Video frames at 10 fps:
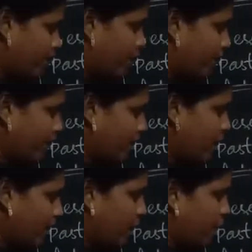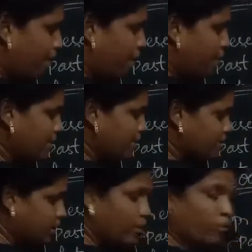Will plus,
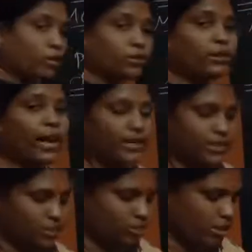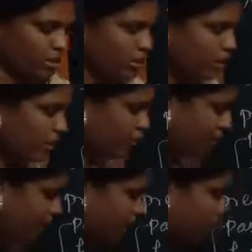what you will add, children?
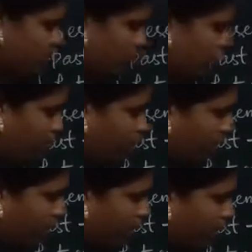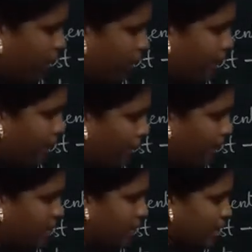Base verb
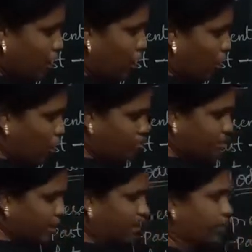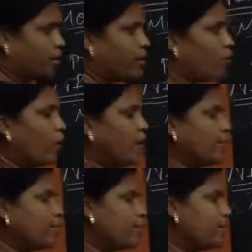plus object. What I
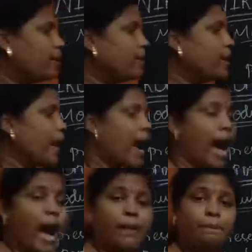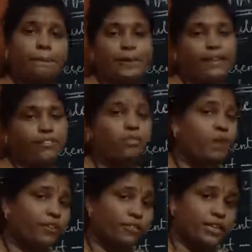said here, I play with my
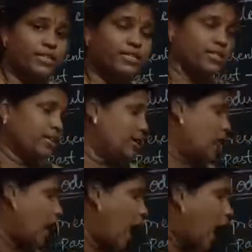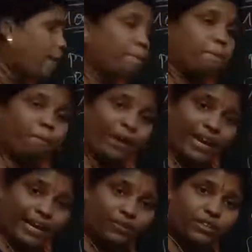friends. I
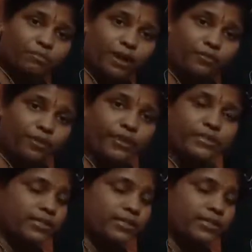played with my friends.